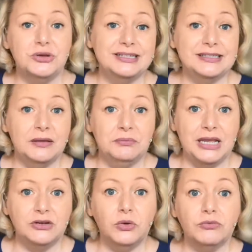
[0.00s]
You can set
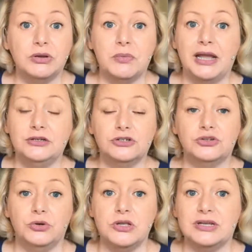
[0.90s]
manual
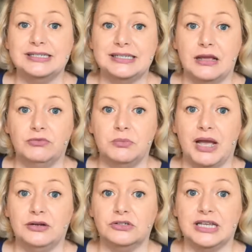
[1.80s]
reminders, or you can set
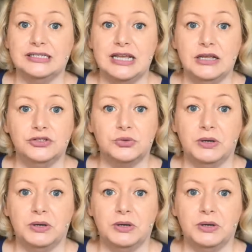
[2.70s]
reminders at 10,